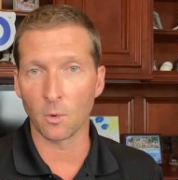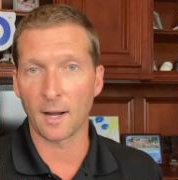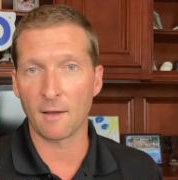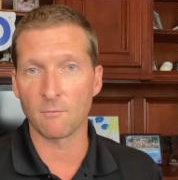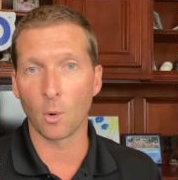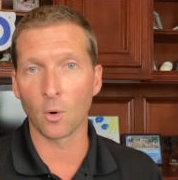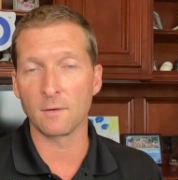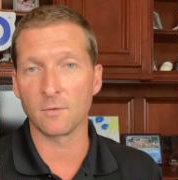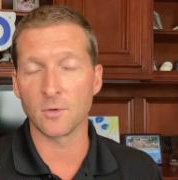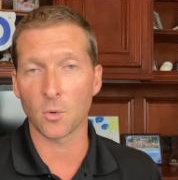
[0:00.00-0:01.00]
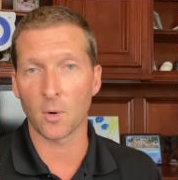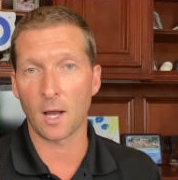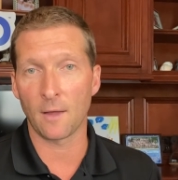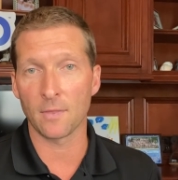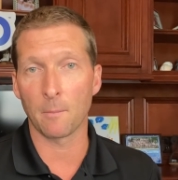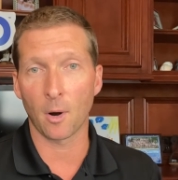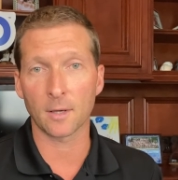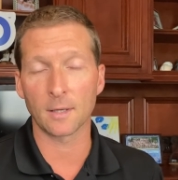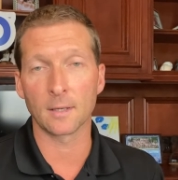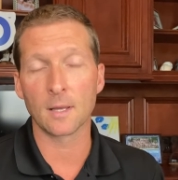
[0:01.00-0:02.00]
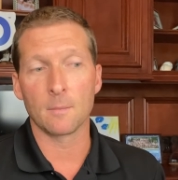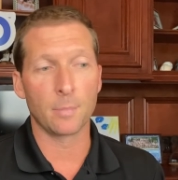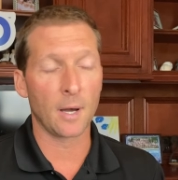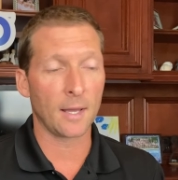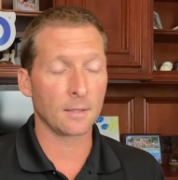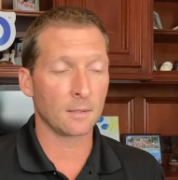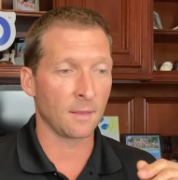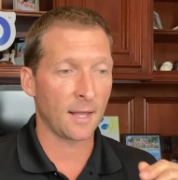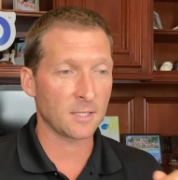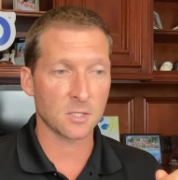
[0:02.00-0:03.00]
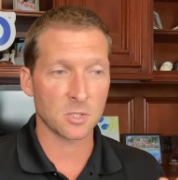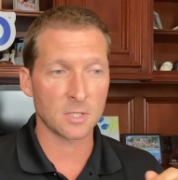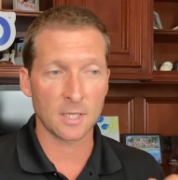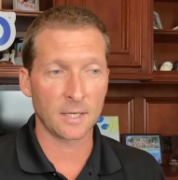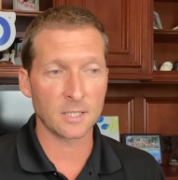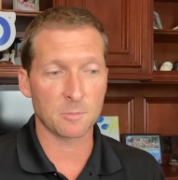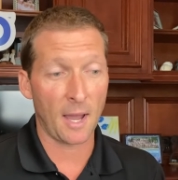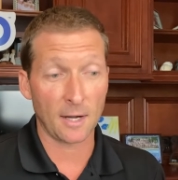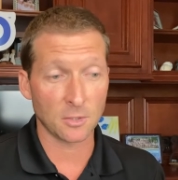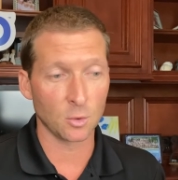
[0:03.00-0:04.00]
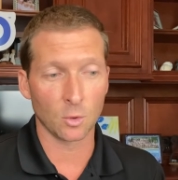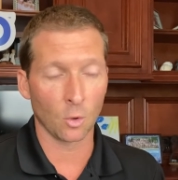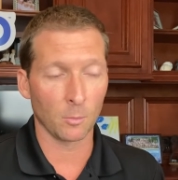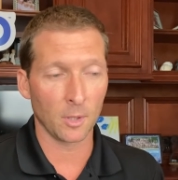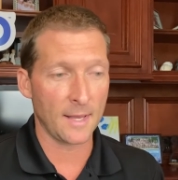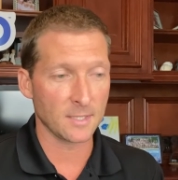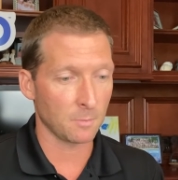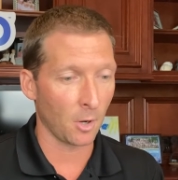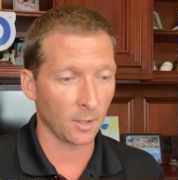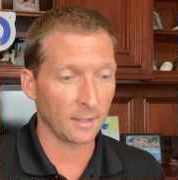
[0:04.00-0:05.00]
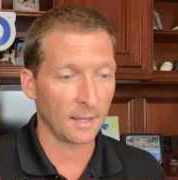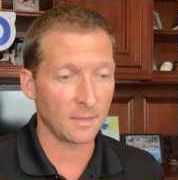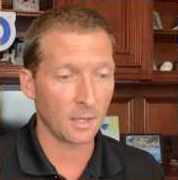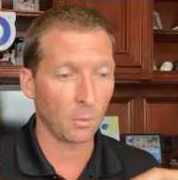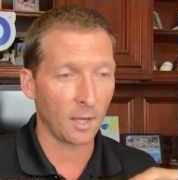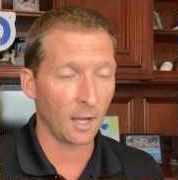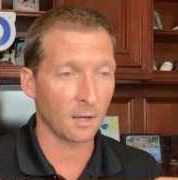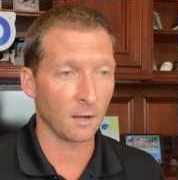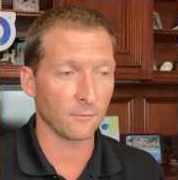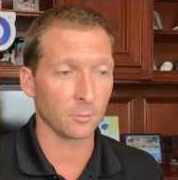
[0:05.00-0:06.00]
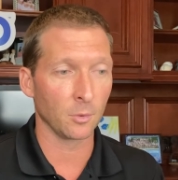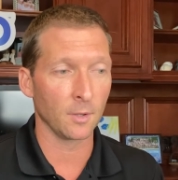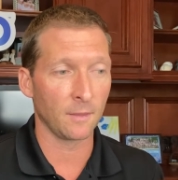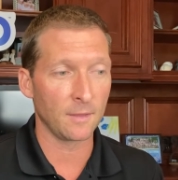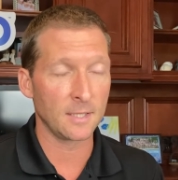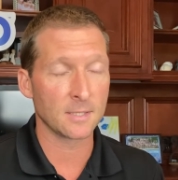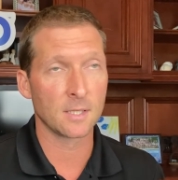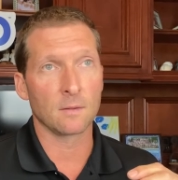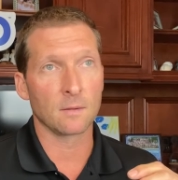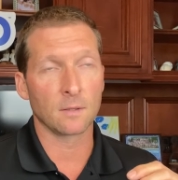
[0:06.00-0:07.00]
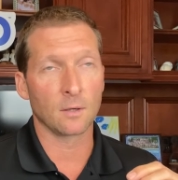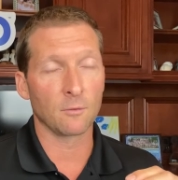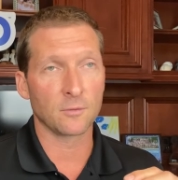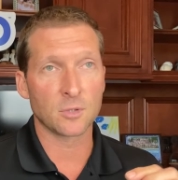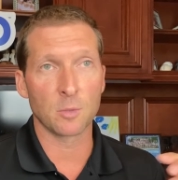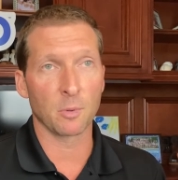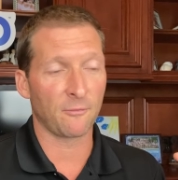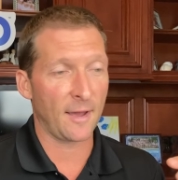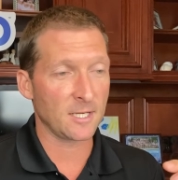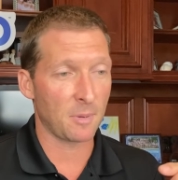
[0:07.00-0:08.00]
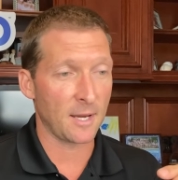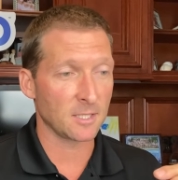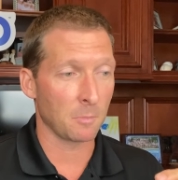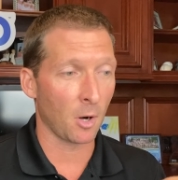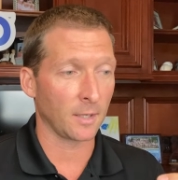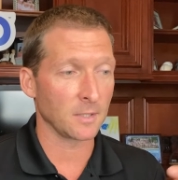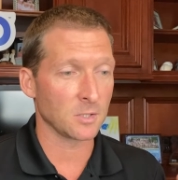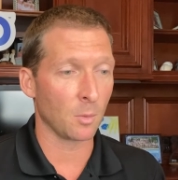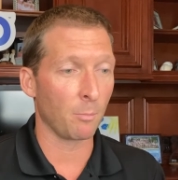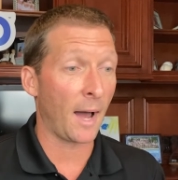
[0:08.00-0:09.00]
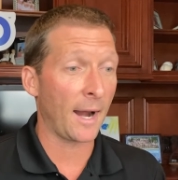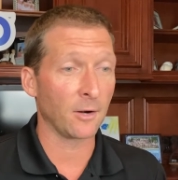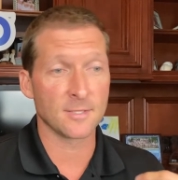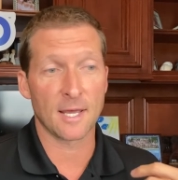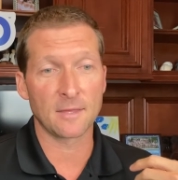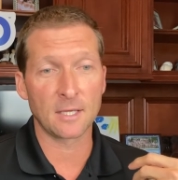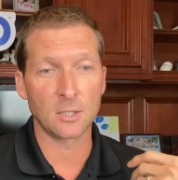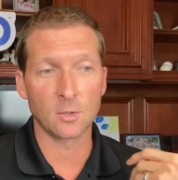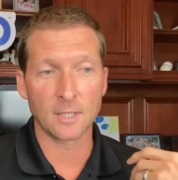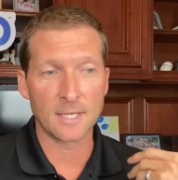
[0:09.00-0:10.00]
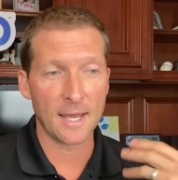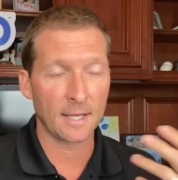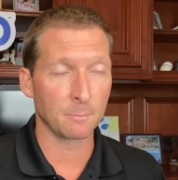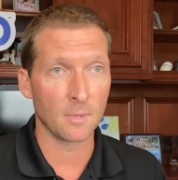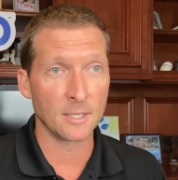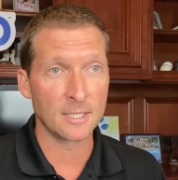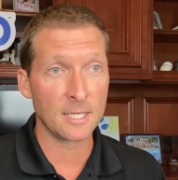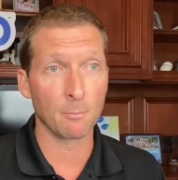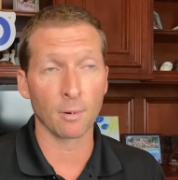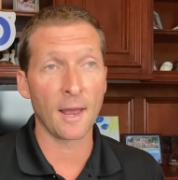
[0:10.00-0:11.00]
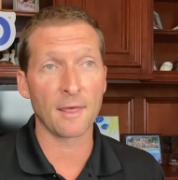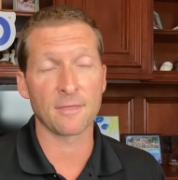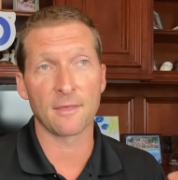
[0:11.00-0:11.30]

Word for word: We're gonna have more inventory on the market but that's just getting us back to a normalized market. I think we got comfortable in these, you know, super fast paced markets. So buyers, I think you can take a, a, deep breath.